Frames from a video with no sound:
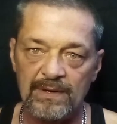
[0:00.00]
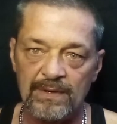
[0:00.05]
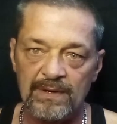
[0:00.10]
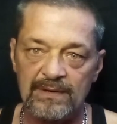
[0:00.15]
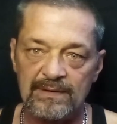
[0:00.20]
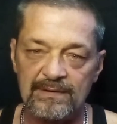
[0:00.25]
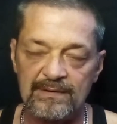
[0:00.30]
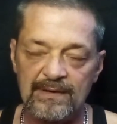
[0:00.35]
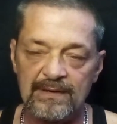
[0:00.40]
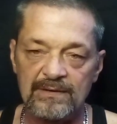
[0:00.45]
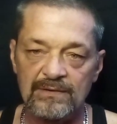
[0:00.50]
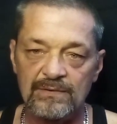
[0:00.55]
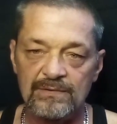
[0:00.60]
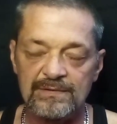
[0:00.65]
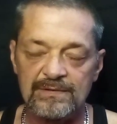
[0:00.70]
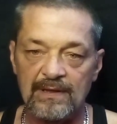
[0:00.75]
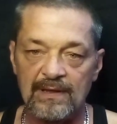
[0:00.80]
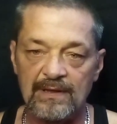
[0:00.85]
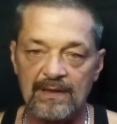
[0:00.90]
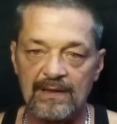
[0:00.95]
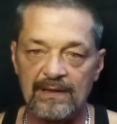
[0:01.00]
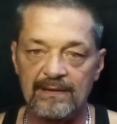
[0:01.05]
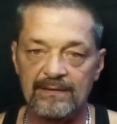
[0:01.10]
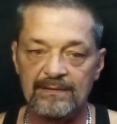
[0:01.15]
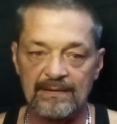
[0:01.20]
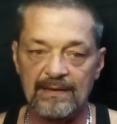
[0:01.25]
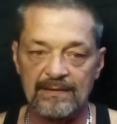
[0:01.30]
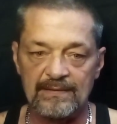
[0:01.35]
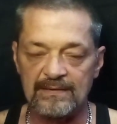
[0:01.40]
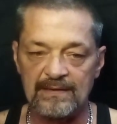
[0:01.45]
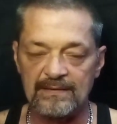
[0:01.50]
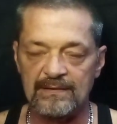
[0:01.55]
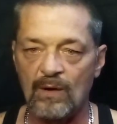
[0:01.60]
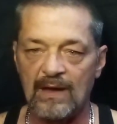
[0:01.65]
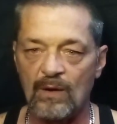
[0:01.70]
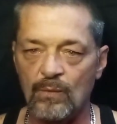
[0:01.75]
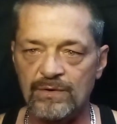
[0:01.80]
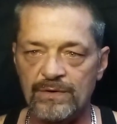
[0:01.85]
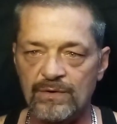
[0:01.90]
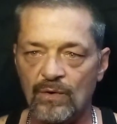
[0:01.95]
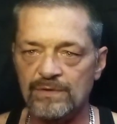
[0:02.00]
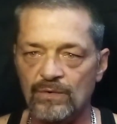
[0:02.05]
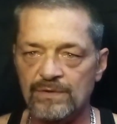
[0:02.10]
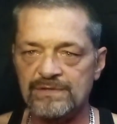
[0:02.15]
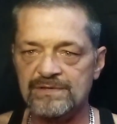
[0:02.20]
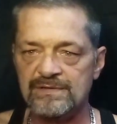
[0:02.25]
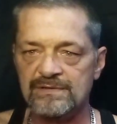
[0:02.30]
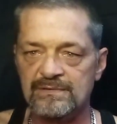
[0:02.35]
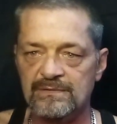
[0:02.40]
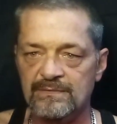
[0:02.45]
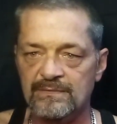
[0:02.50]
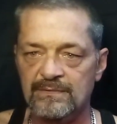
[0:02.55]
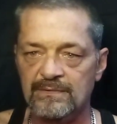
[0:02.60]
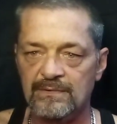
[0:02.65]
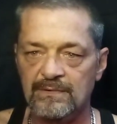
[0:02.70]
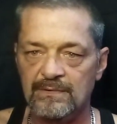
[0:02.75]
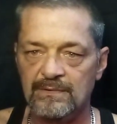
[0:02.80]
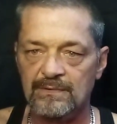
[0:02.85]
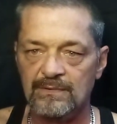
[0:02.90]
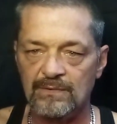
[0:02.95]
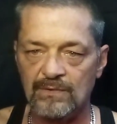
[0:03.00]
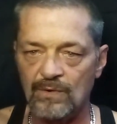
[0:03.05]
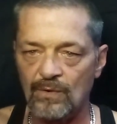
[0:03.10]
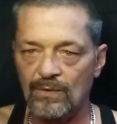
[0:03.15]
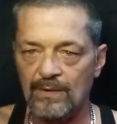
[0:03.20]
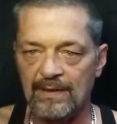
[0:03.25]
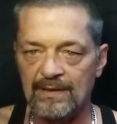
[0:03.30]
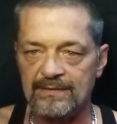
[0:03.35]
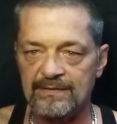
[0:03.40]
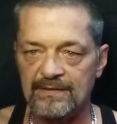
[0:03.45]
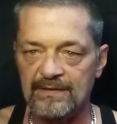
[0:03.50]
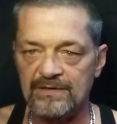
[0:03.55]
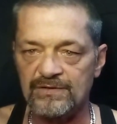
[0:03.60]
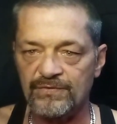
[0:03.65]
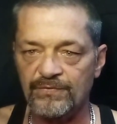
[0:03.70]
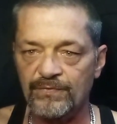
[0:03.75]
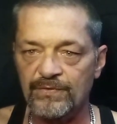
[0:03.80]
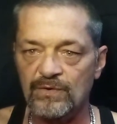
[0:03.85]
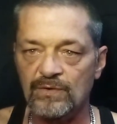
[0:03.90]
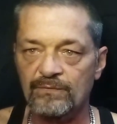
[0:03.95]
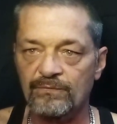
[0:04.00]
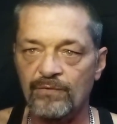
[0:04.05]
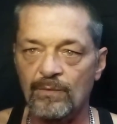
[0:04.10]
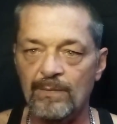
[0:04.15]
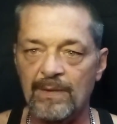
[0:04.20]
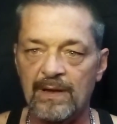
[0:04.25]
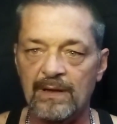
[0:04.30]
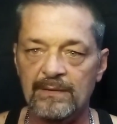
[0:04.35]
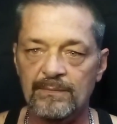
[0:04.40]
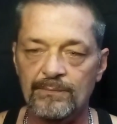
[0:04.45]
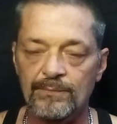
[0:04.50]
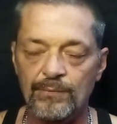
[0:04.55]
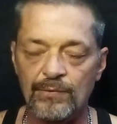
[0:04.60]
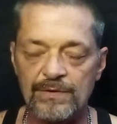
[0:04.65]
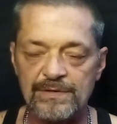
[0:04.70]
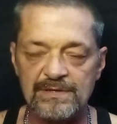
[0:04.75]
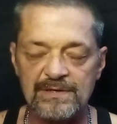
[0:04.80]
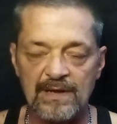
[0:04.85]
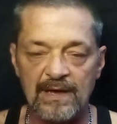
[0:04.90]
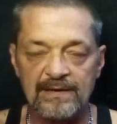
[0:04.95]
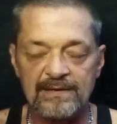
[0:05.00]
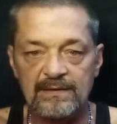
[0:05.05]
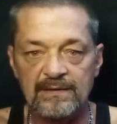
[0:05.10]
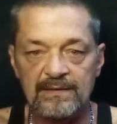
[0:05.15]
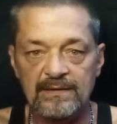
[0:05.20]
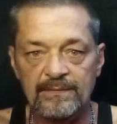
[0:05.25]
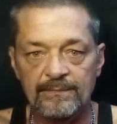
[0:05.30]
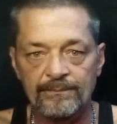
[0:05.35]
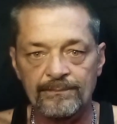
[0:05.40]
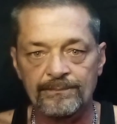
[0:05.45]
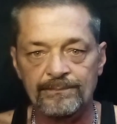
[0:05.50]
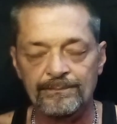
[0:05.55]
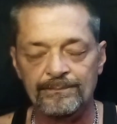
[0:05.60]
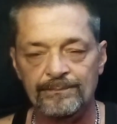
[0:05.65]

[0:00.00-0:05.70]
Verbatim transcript: a week to get used to that. And then I would always go like this, film for my prison ID